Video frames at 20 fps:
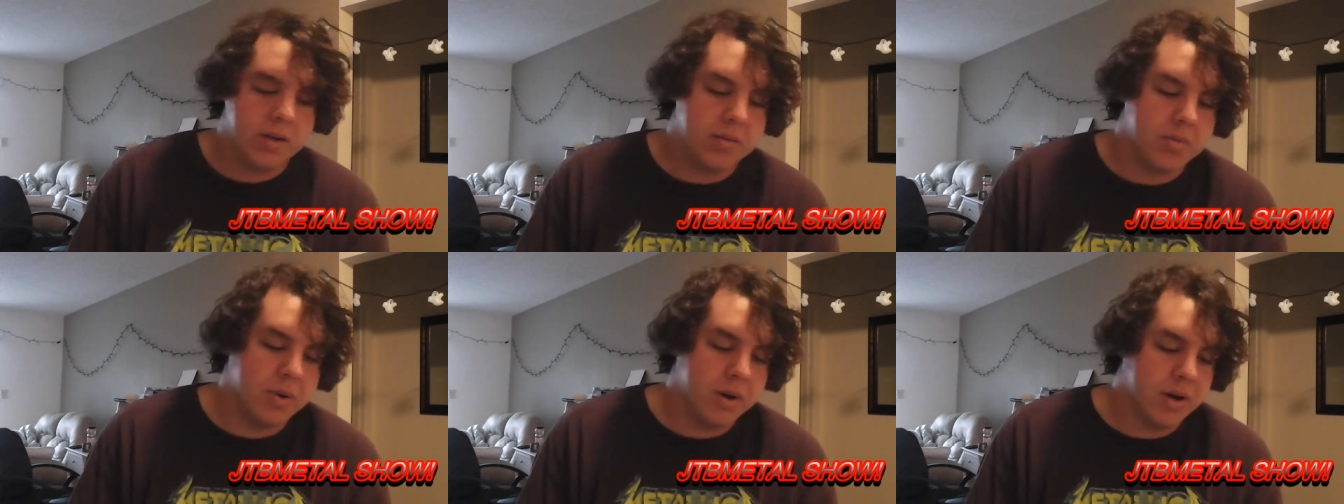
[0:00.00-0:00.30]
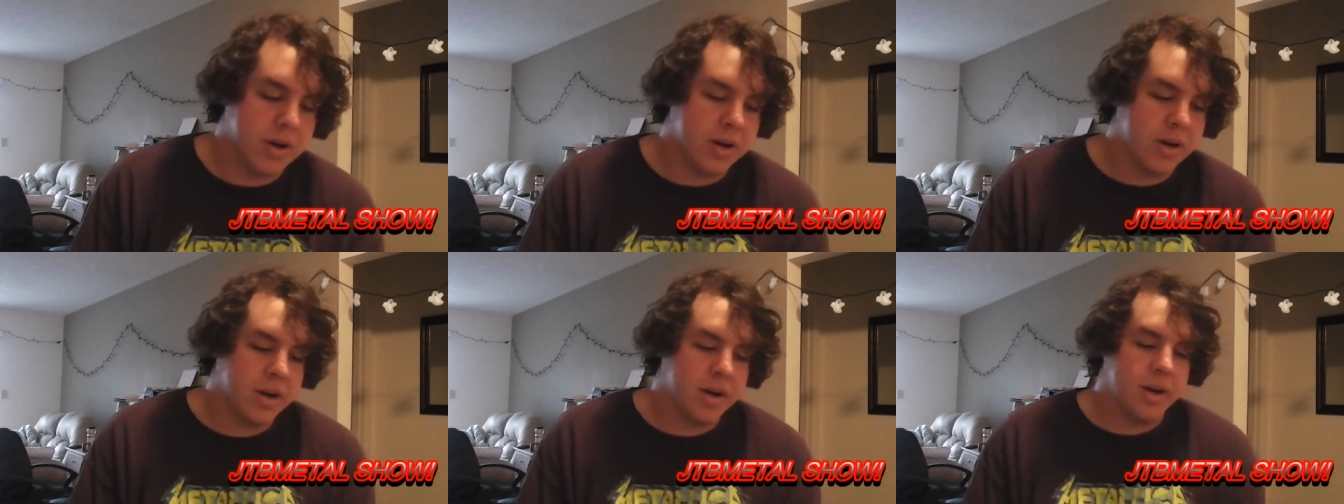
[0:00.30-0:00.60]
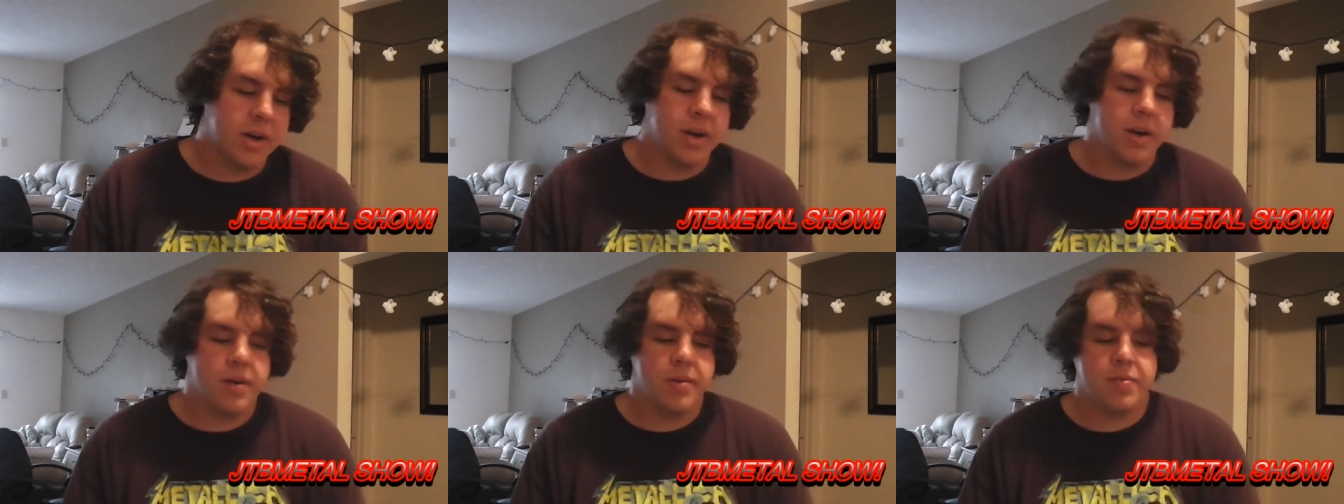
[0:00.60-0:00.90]
But
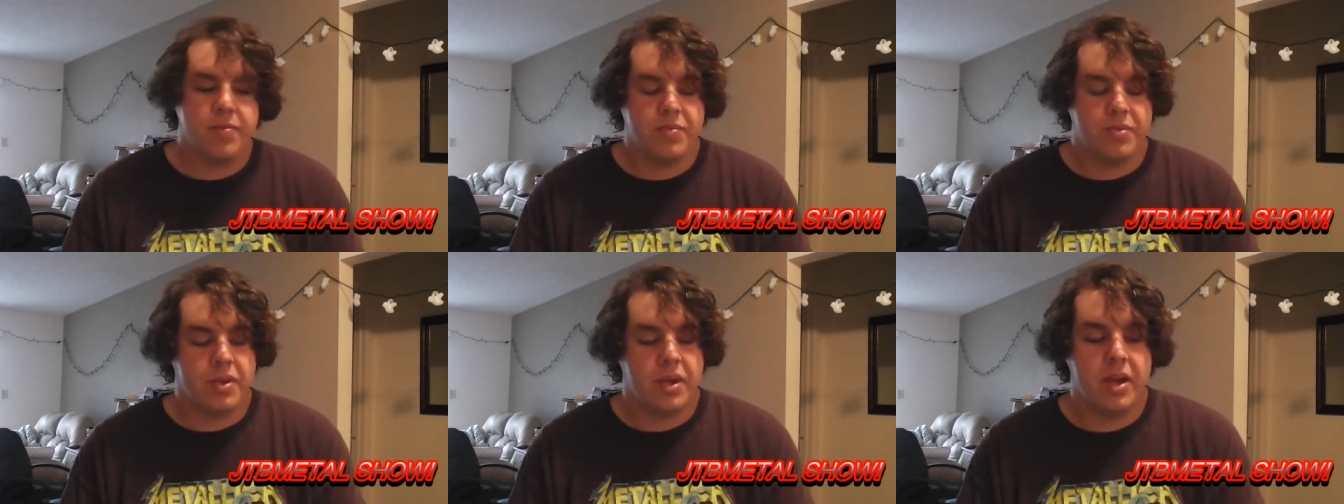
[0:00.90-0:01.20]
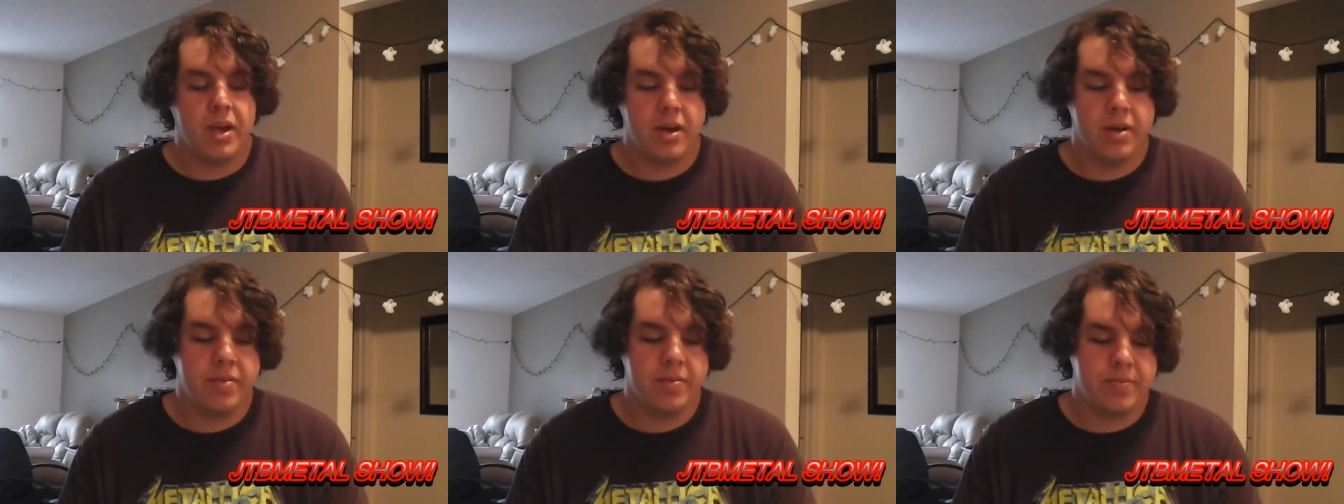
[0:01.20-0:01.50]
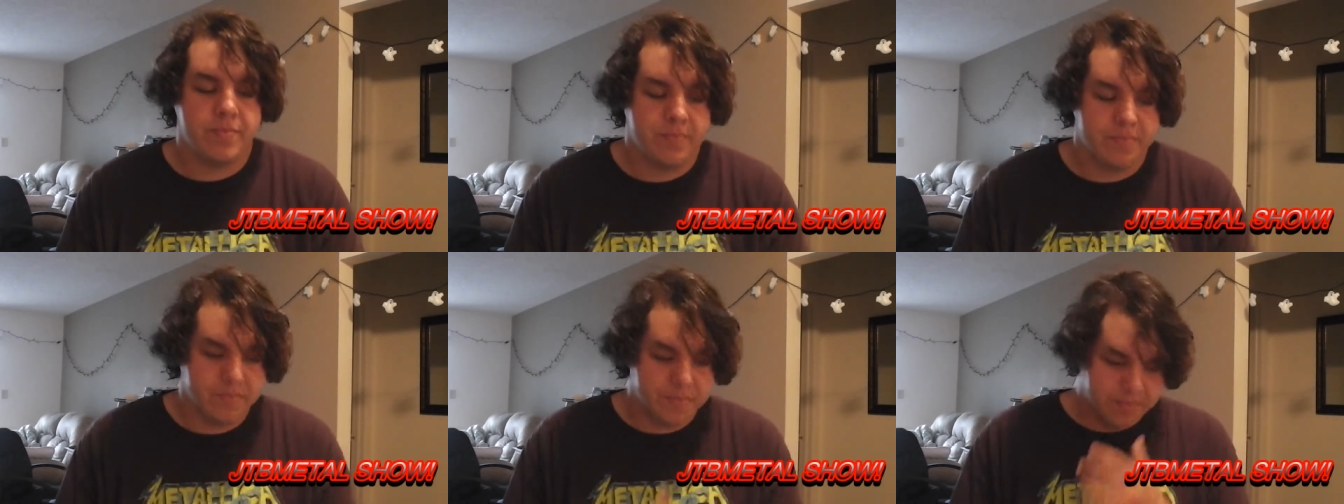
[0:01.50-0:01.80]
uh yeah.
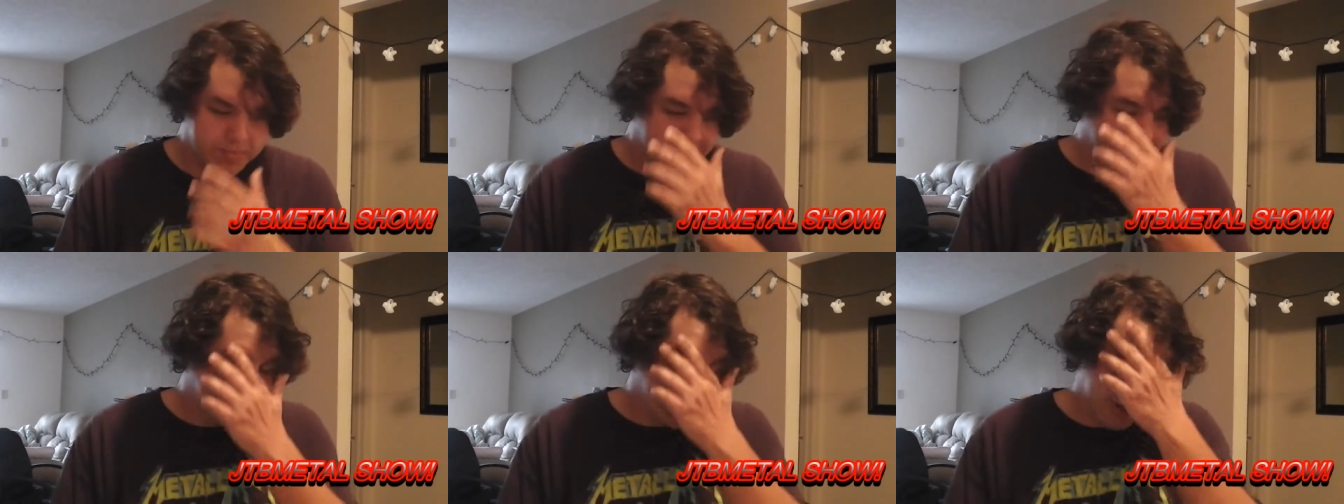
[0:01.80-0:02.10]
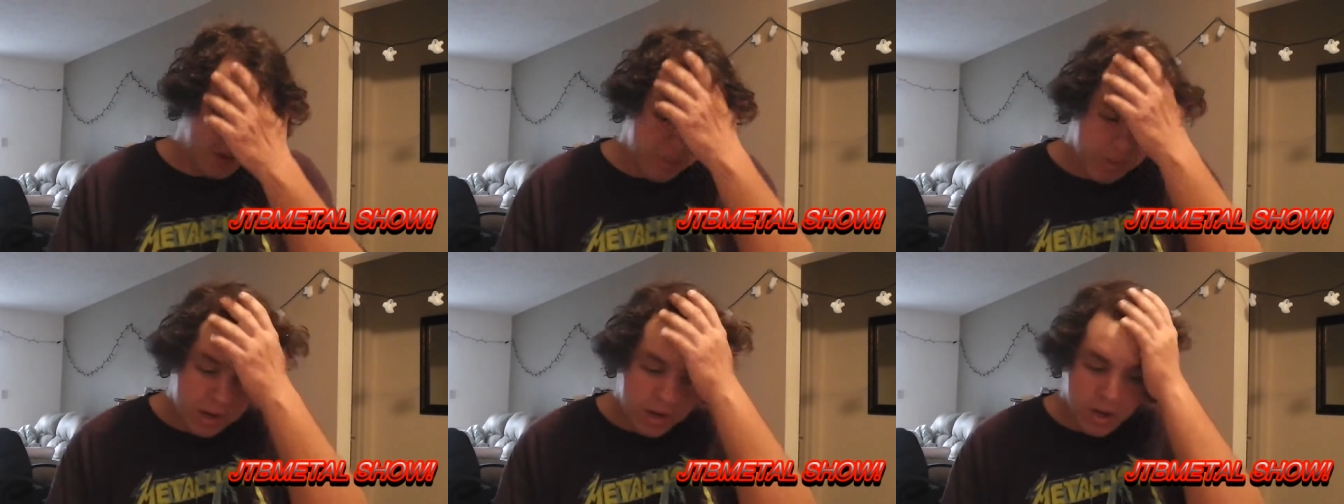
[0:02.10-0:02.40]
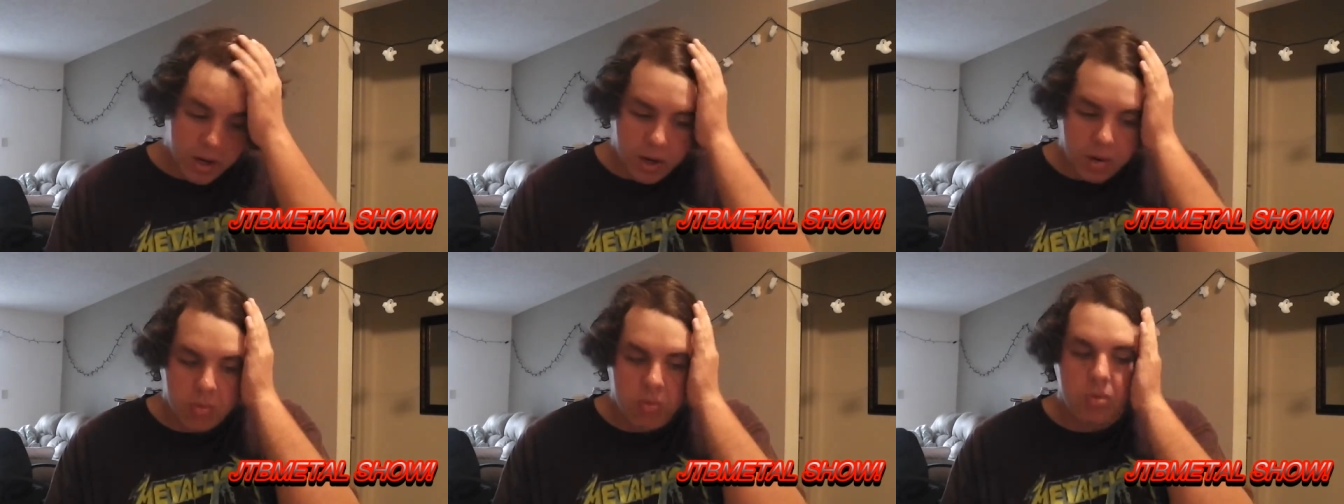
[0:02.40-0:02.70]
Here we
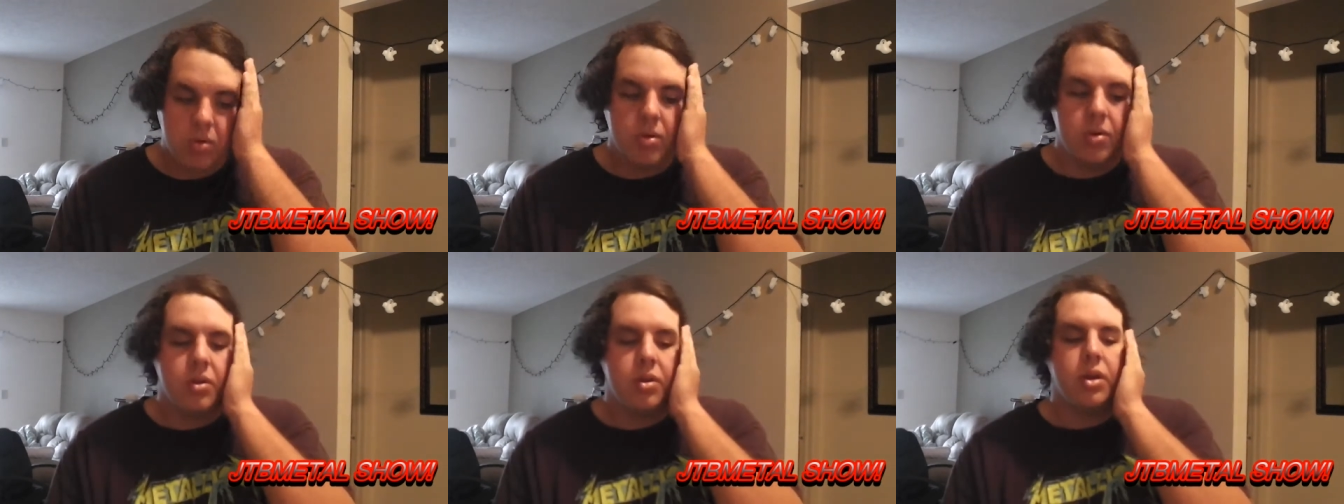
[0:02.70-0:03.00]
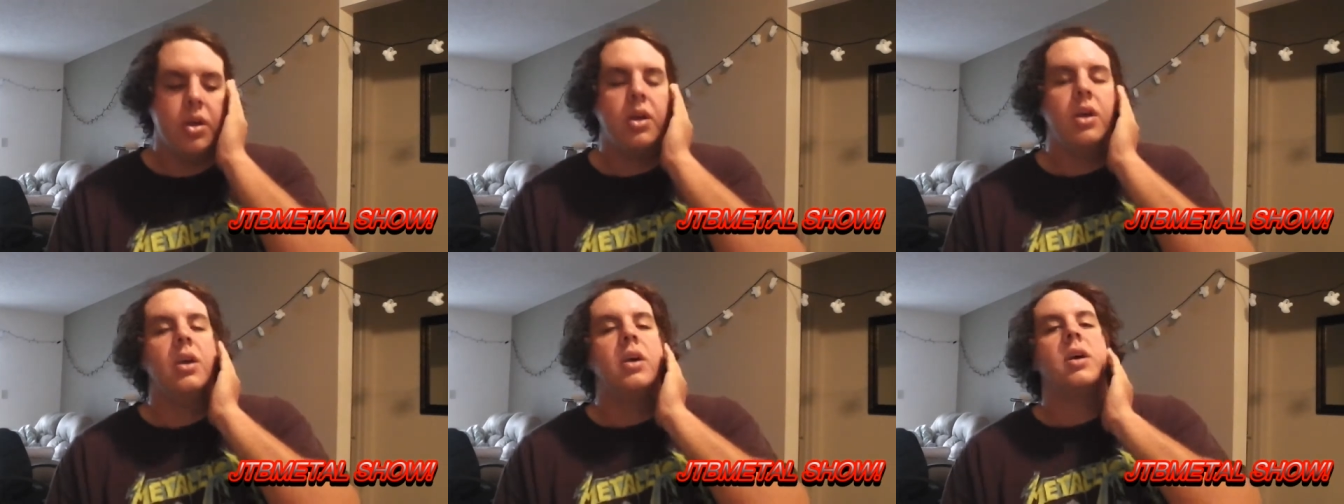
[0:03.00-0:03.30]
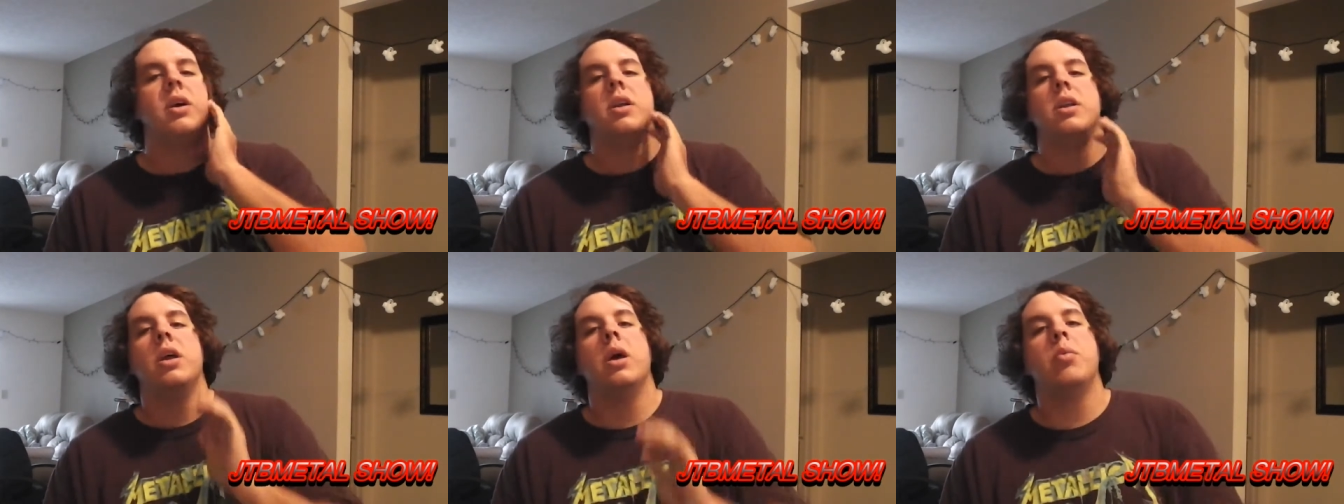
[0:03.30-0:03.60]
go.
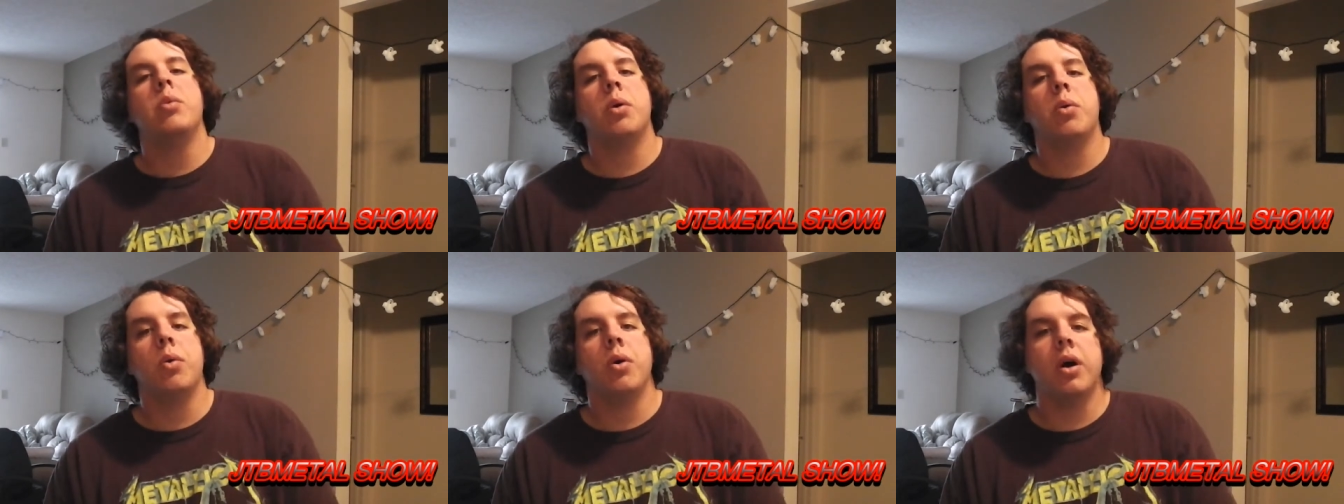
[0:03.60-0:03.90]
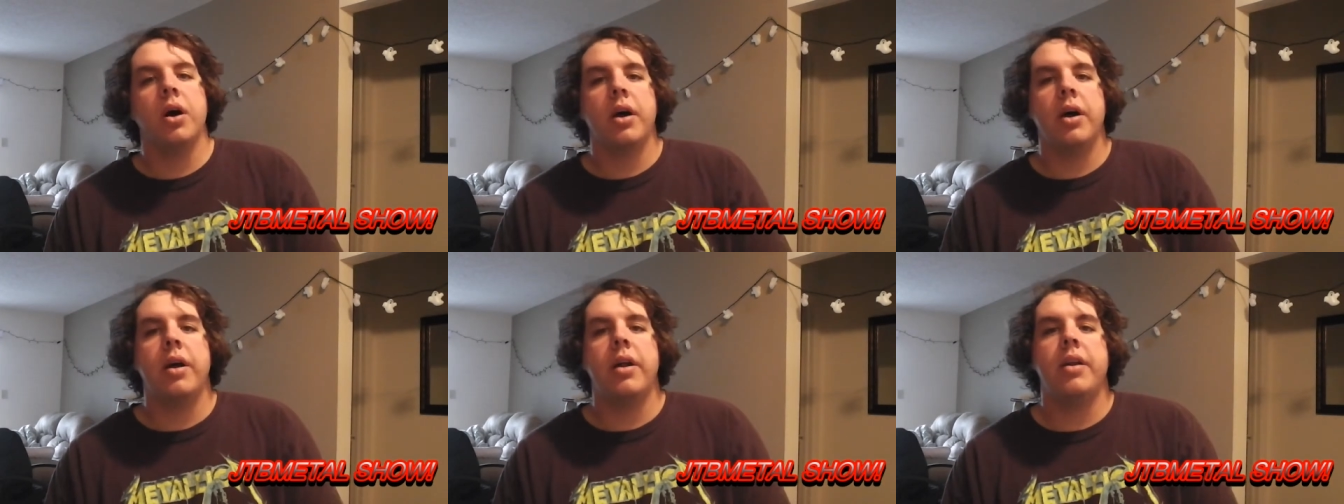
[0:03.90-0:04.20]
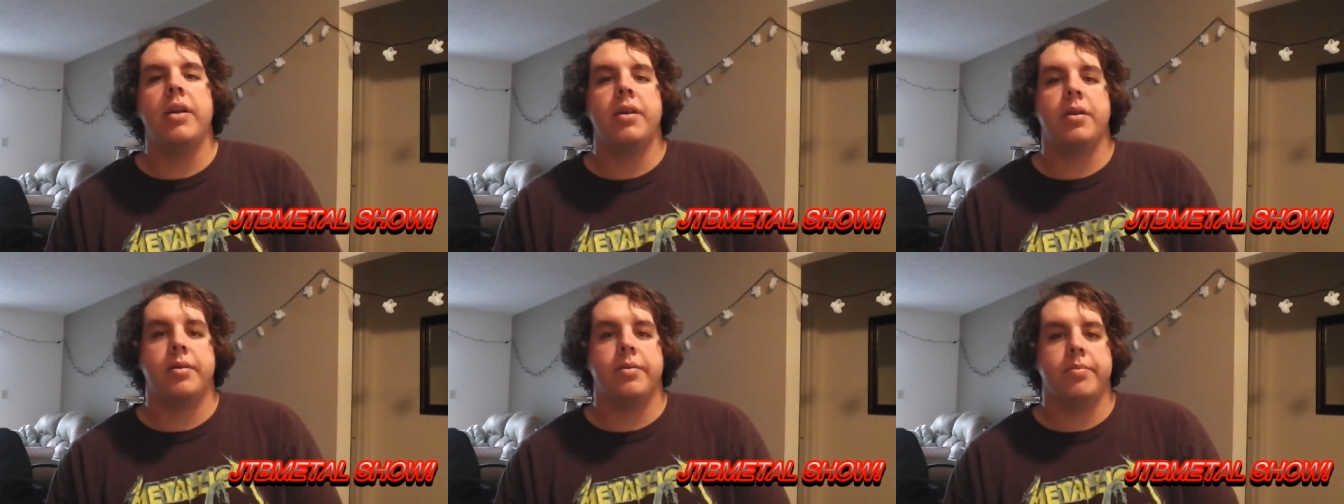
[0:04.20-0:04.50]
Number
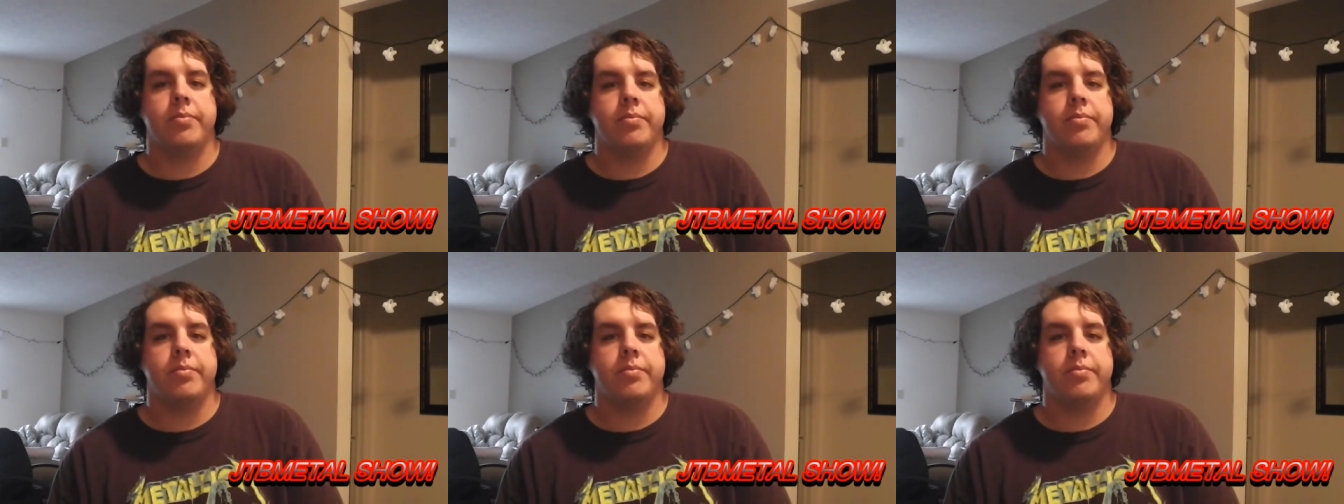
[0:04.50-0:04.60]
1